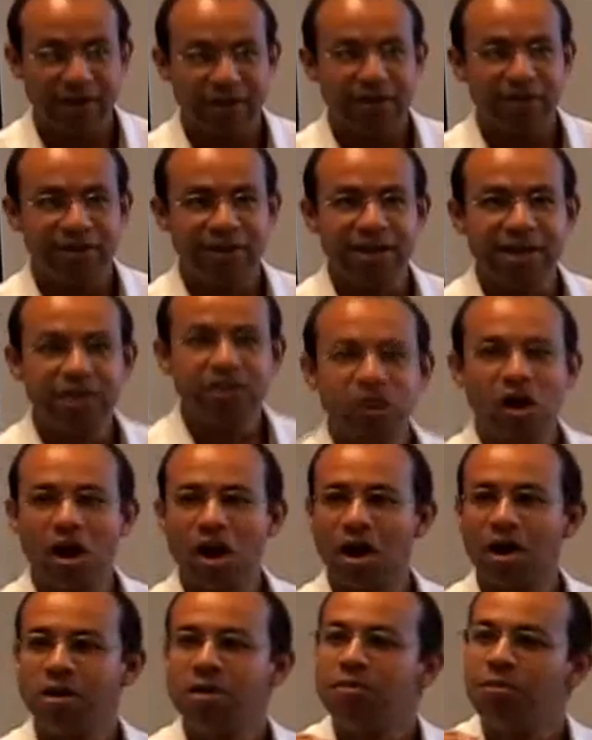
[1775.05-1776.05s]
These
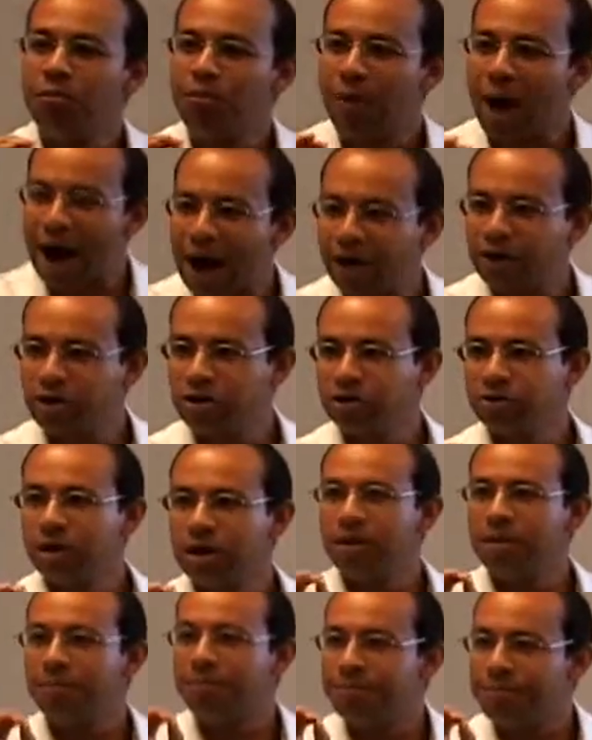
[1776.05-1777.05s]
are modern
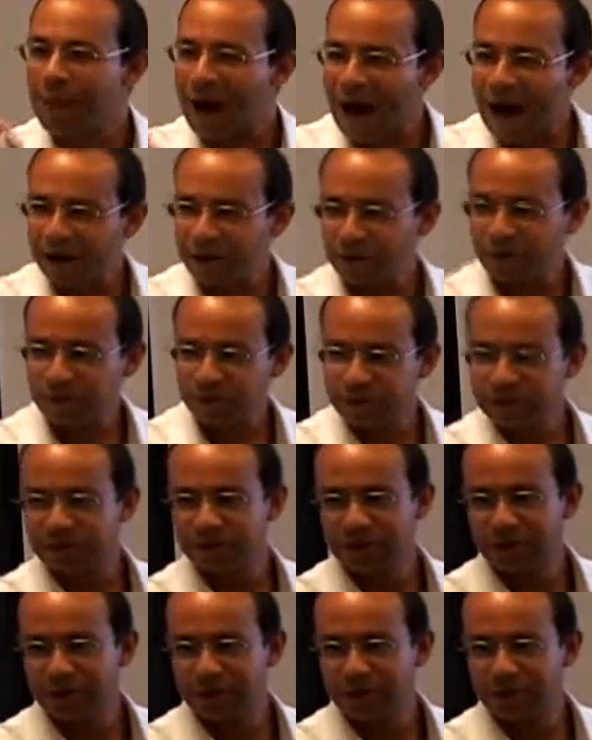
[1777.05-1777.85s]
models